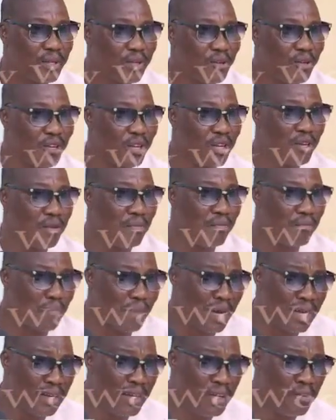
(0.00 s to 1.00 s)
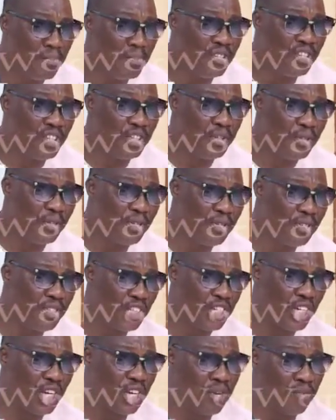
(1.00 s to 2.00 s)
Okay. My name is
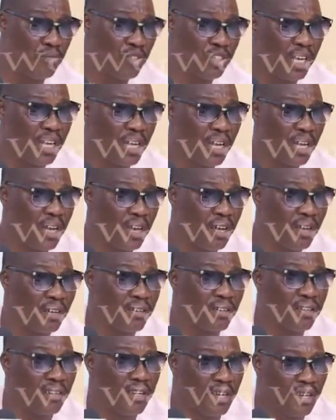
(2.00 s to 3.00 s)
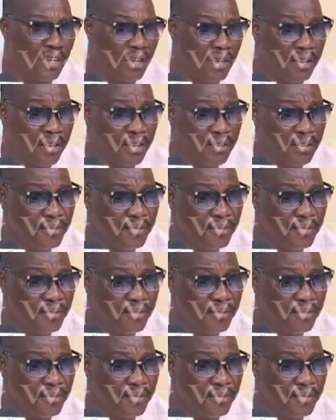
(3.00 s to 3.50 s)
James Edgar Ndeye.